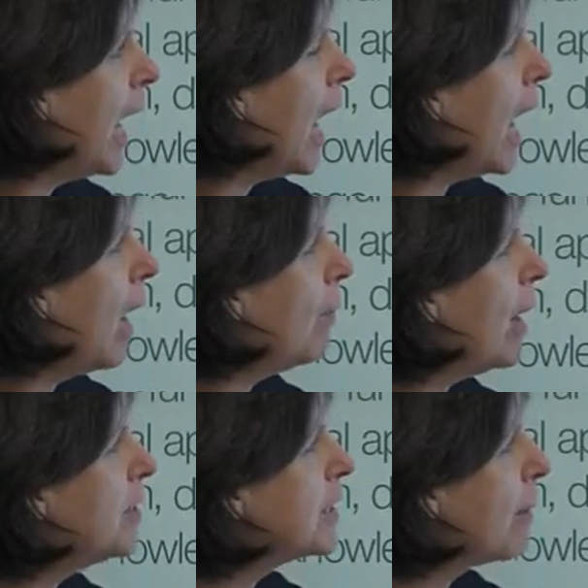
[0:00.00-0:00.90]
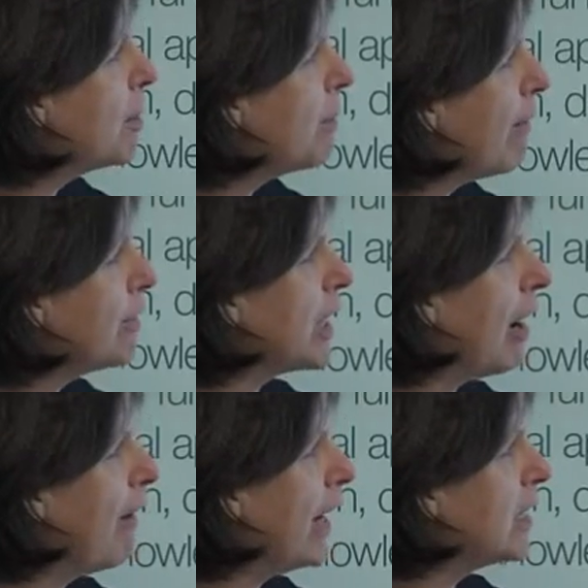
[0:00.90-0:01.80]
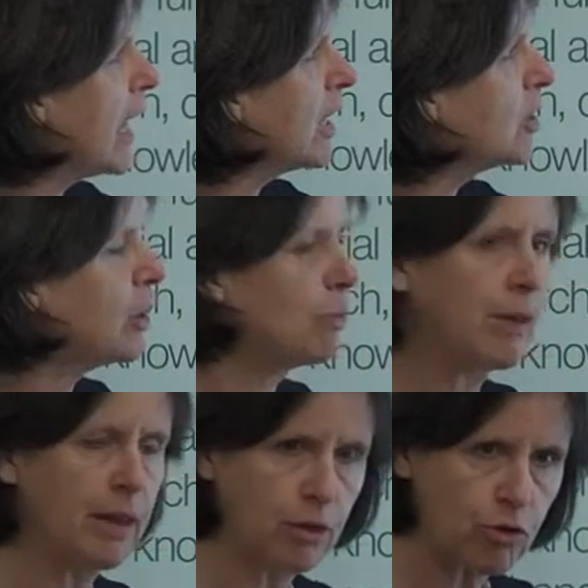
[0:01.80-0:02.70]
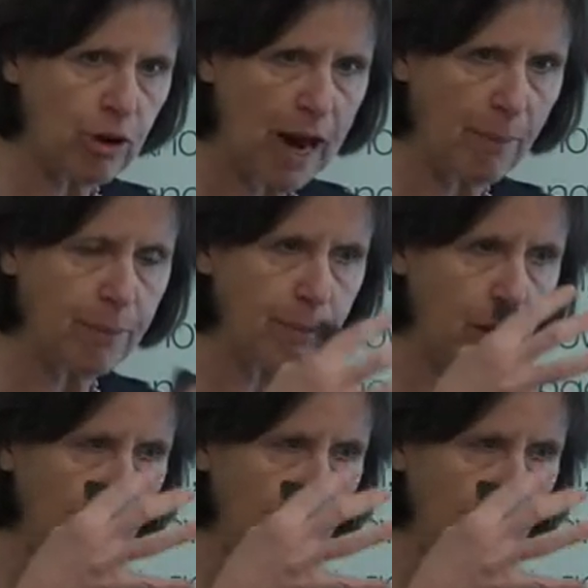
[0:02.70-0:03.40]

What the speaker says: And some of them have a direct action where they'll trap,